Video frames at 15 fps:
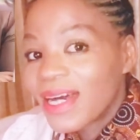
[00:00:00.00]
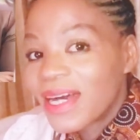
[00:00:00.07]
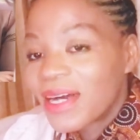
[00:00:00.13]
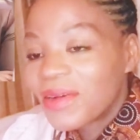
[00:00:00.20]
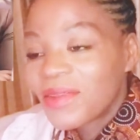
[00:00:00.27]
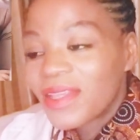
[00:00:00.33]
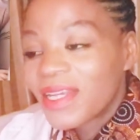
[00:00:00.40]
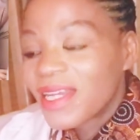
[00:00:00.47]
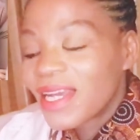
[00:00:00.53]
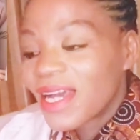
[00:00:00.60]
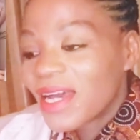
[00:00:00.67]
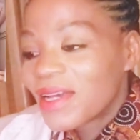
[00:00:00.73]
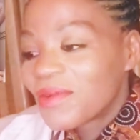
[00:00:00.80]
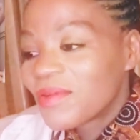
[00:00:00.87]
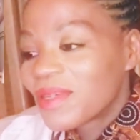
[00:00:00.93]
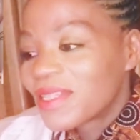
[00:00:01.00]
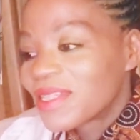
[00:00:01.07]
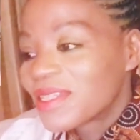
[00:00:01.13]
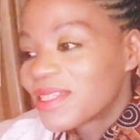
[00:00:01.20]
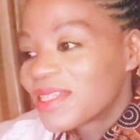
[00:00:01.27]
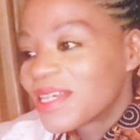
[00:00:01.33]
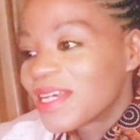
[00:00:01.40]
how that guy was
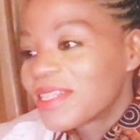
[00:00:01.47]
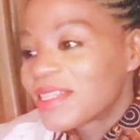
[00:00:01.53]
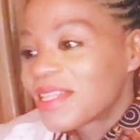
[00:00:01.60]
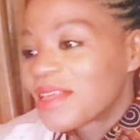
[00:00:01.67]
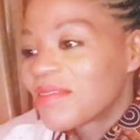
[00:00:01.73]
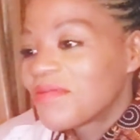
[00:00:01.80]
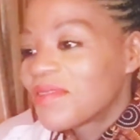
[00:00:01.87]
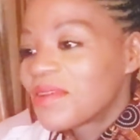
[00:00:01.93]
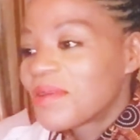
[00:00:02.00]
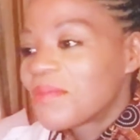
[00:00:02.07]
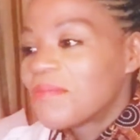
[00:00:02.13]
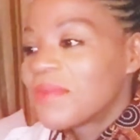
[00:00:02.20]
just given